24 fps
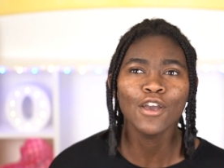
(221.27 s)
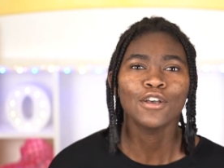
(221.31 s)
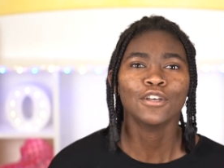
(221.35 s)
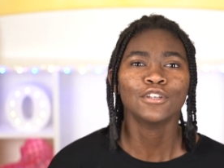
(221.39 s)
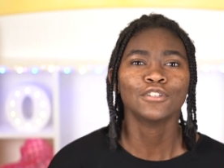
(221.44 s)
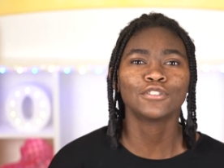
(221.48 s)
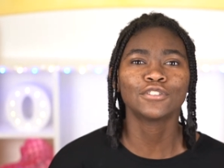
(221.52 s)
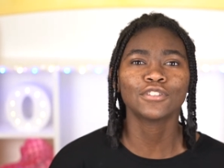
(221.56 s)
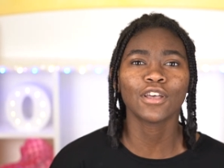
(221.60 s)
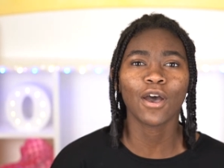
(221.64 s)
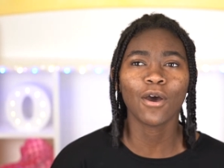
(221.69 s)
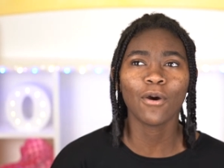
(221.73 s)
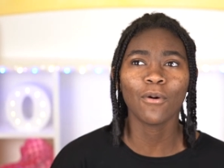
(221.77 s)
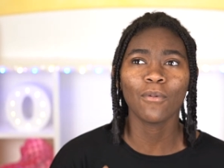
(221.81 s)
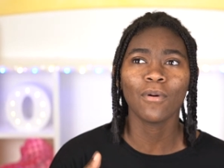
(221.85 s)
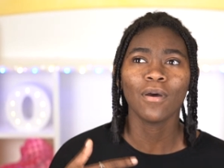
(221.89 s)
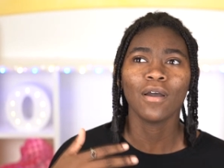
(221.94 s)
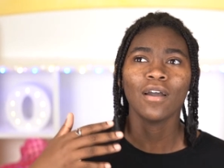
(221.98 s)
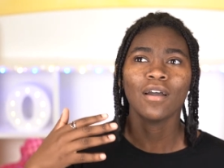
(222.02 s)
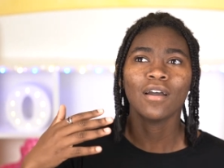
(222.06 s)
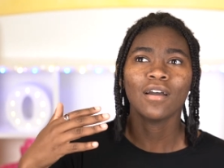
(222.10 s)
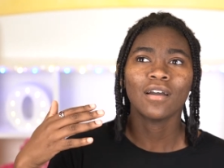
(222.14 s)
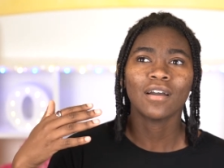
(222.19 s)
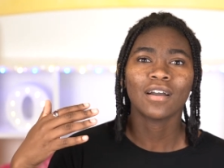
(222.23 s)
So
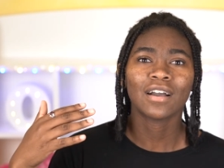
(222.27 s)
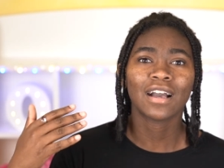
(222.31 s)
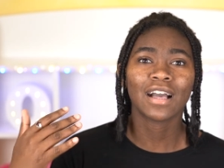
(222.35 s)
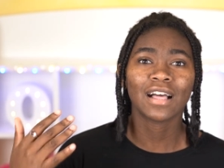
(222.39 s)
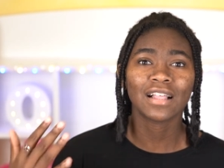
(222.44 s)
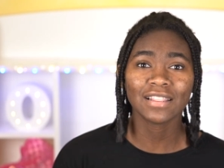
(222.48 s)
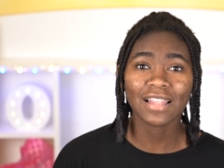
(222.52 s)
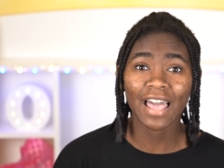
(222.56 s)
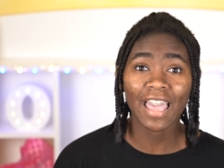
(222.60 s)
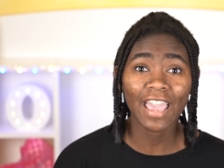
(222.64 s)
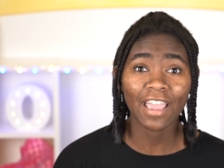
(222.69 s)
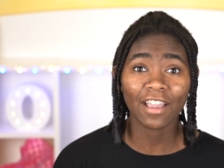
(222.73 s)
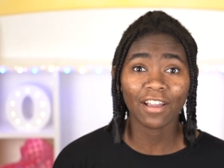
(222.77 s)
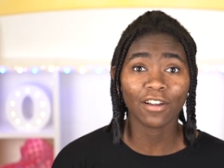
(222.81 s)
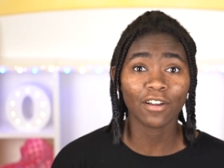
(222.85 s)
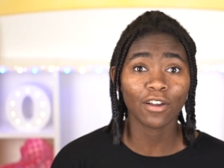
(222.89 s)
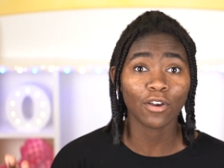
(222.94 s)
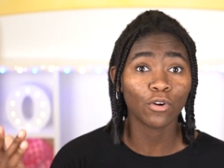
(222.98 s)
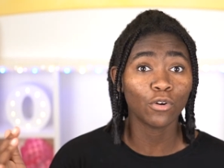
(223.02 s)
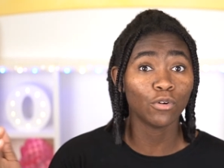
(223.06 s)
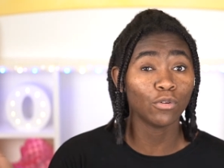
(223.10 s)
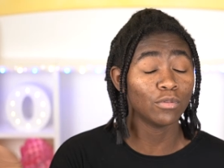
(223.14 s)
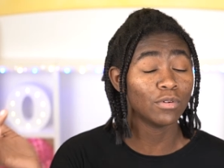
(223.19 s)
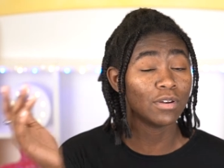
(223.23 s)

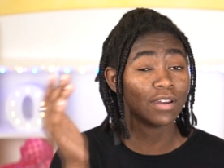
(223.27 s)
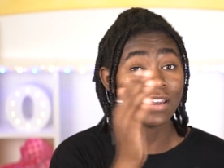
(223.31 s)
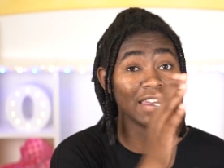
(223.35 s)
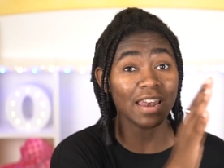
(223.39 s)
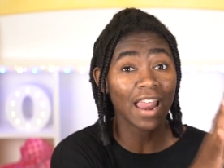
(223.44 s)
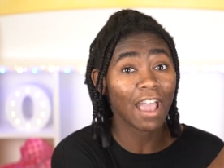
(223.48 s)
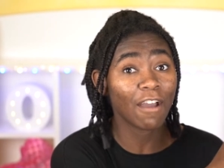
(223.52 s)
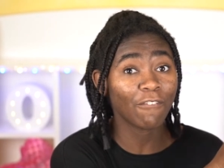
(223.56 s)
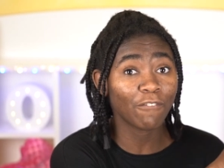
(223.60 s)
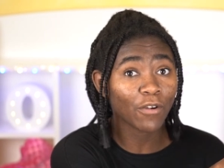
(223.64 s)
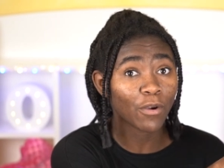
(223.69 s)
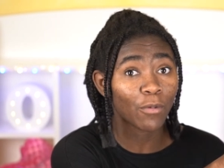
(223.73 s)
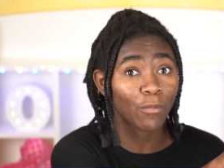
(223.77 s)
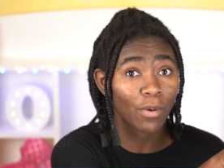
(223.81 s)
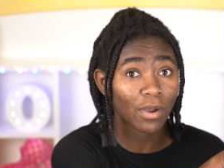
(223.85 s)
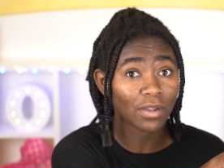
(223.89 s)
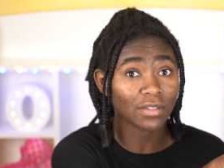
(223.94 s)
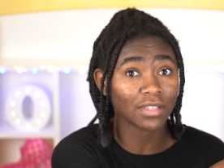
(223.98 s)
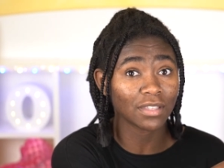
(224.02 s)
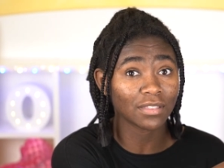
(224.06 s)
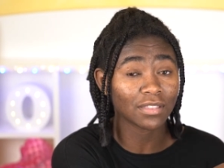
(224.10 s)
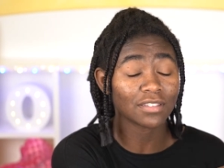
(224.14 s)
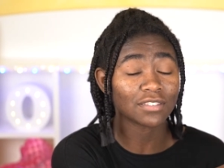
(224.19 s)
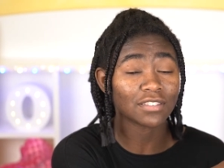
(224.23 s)
Claire, who never
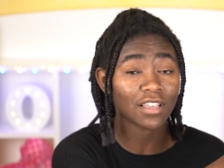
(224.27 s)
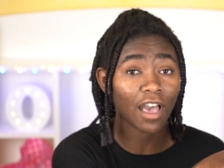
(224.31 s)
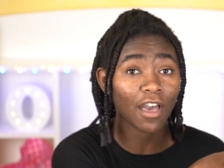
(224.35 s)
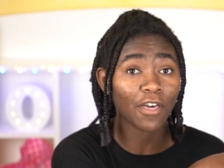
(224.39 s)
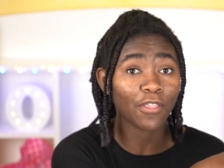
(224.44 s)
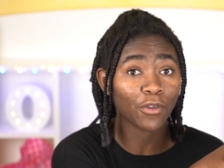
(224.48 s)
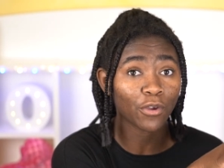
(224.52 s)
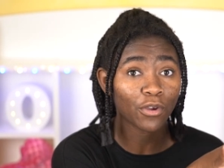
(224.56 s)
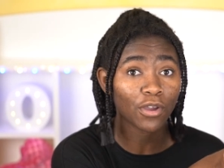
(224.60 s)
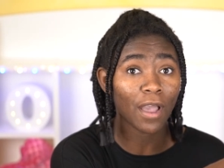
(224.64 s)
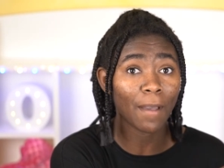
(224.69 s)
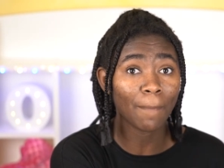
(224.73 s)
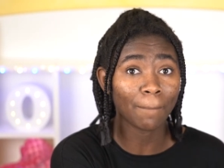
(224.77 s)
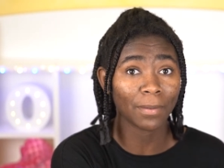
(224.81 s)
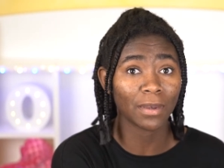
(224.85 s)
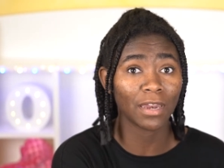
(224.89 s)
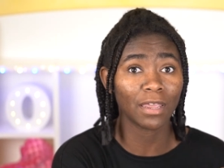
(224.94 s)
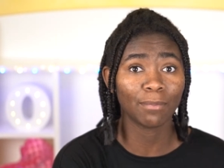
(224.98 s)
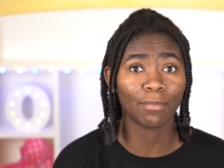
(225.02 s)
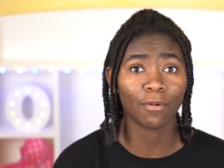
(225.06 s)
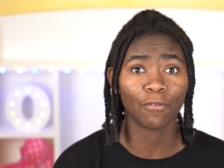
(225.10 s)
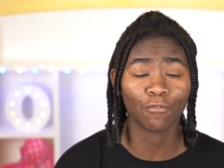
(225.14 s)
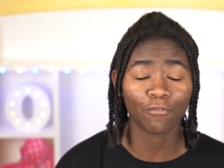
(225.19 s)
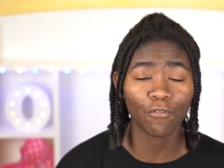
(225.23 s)
worked at this other
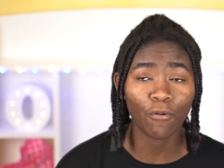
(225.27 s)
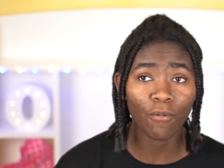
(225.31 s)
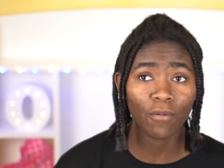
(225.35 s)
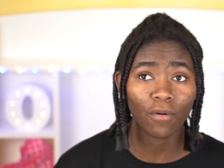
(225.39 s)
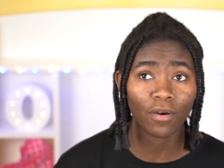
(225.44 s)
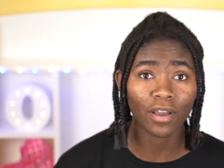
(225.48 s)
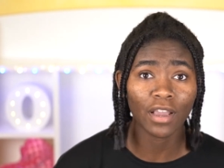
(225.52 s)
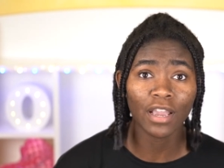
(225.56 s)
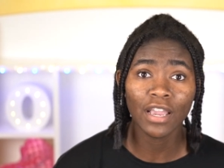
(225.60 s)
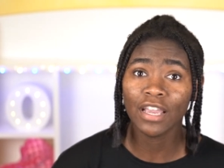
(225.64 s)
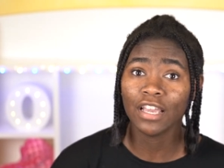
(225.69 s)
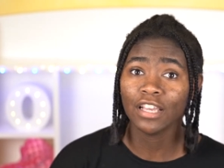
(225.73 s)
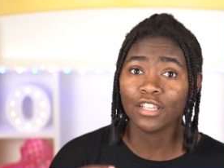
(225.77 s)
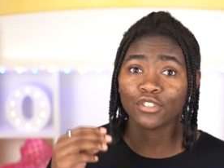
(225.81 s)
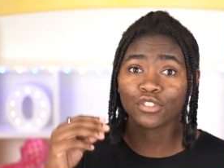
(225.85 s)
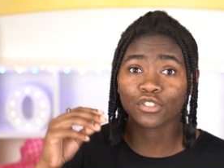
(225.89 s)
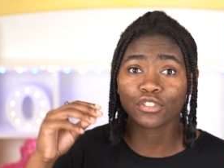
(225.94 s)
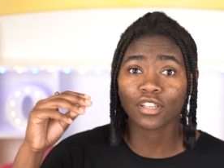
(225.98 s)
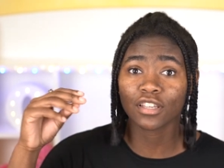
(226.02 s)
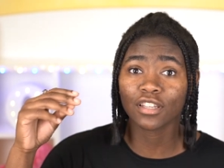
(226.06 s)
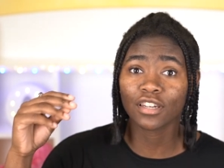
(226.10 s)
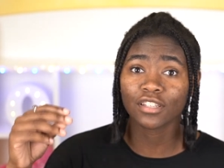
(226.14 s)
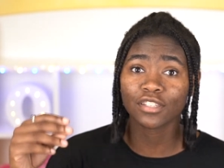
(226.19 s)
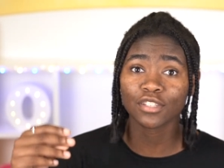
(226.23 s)
company before, is
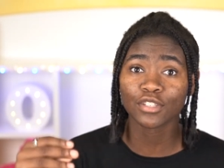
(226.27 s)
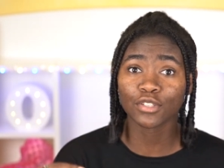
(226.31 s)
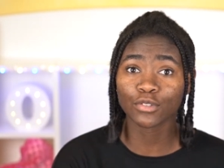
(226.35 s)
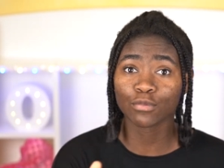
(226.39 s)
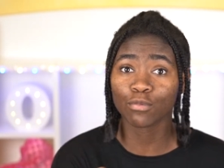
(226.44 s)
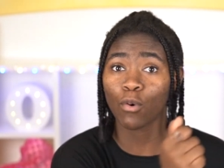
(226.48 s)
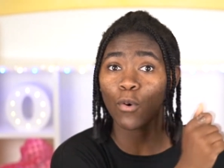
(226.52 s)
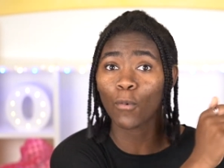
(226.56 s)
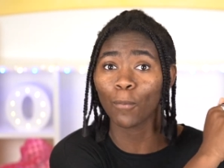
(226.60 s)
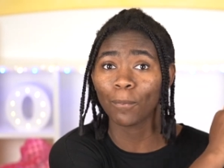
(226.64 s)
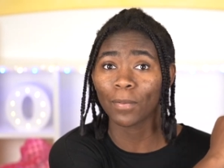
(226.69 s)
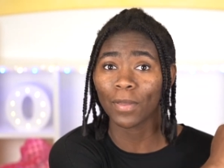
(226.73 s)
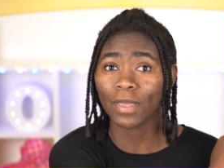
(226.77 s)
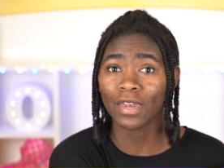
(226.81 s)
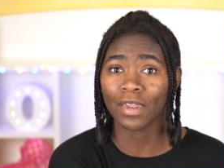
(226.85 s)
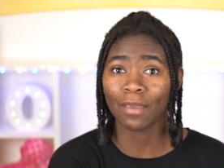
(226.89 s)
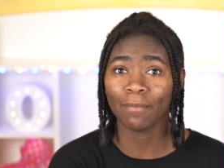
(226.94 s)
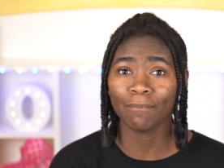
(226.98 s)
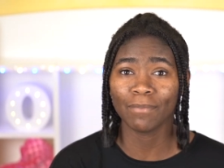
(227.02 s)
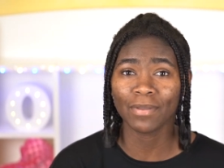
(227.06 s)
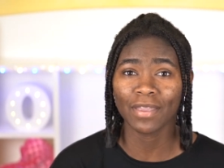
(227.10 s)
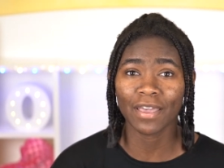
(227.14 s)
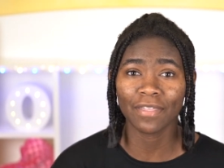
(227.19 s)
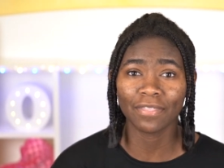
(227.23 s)
just gonna swoop in
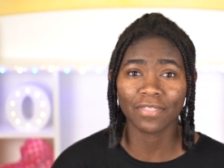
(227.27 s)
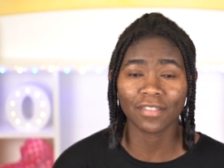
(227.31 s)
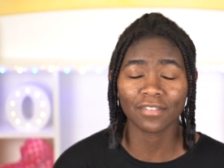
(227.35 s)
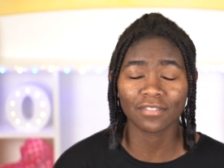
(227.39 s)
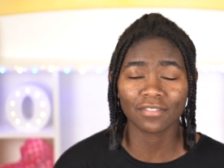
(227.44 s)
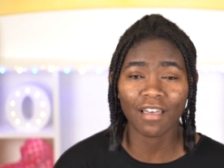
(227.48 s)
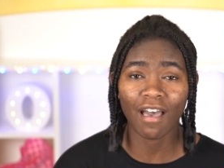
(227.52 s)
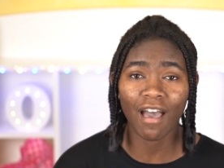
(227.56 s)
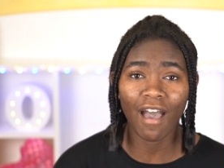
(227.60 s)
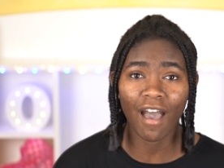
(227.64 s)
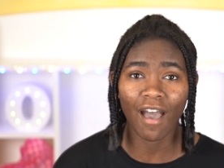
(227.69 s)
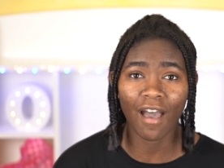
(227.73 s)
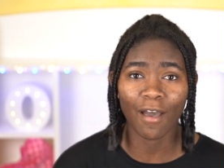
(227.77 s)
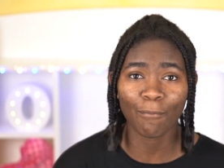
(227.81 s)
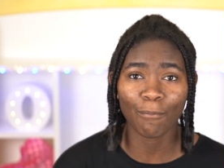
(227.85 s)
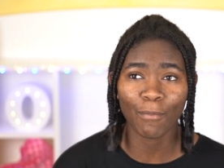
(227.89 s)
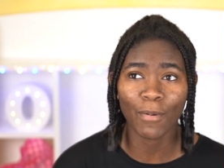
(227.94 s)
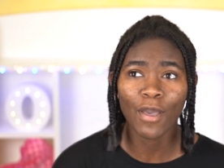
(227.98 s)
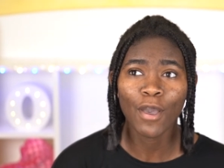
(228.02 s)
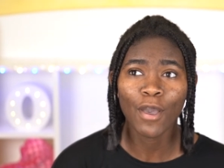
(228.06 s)
and be at the top,